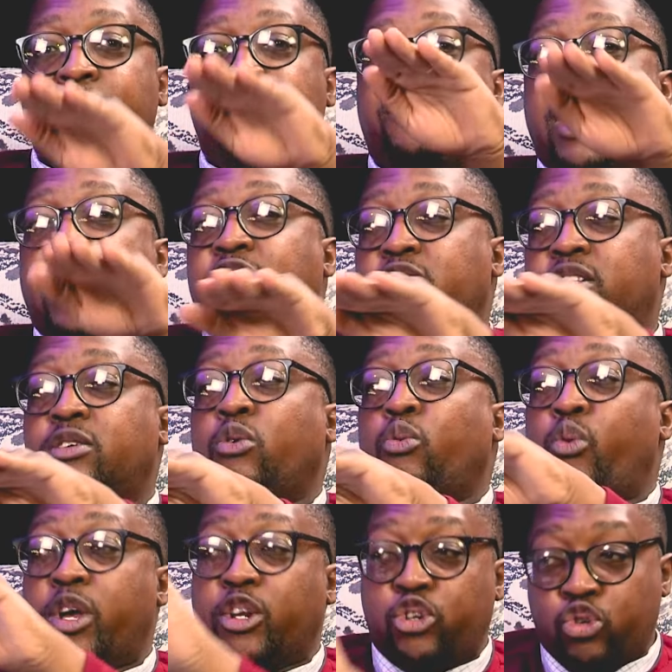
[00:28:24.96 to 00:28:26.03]
if that
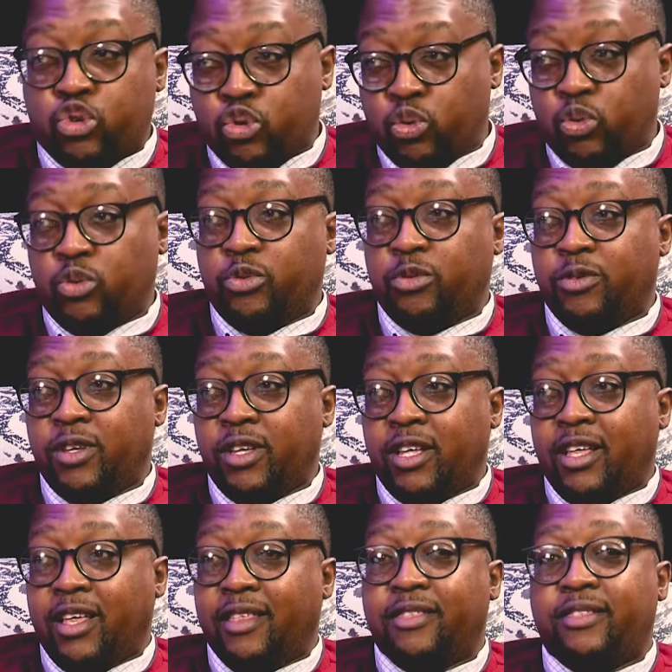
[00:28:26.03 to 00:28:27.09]
were true,
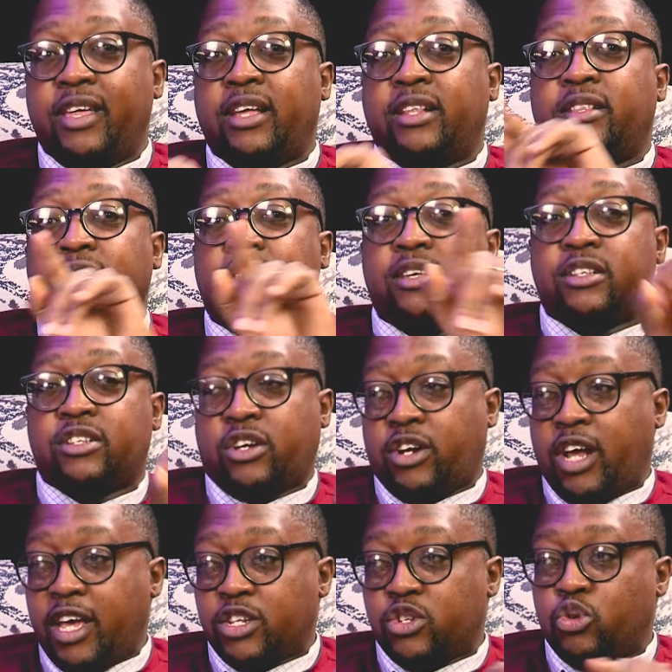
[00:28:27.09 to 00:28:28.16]
then this
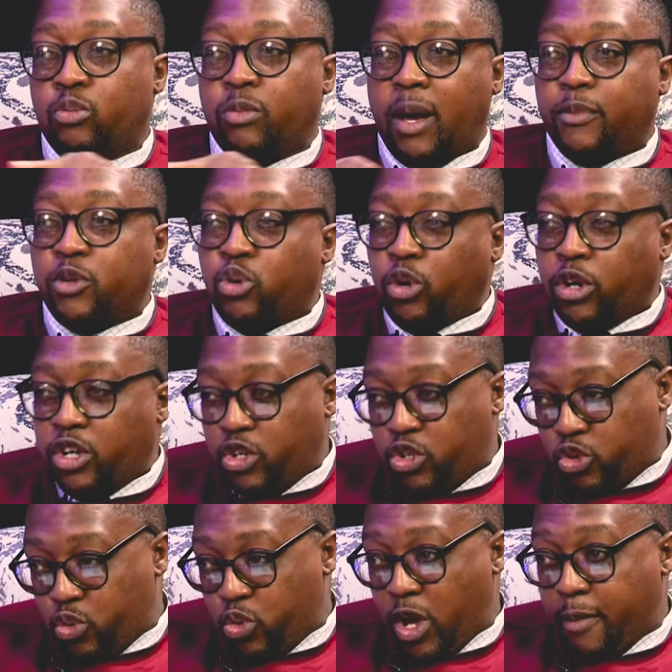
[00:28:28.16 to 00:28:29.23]
Christ whom I'm talking
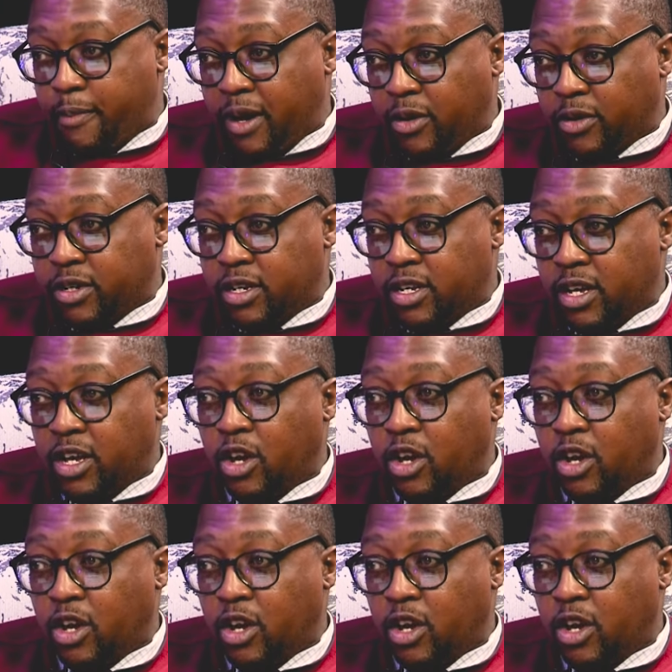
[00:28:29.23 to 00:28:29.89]
to you about,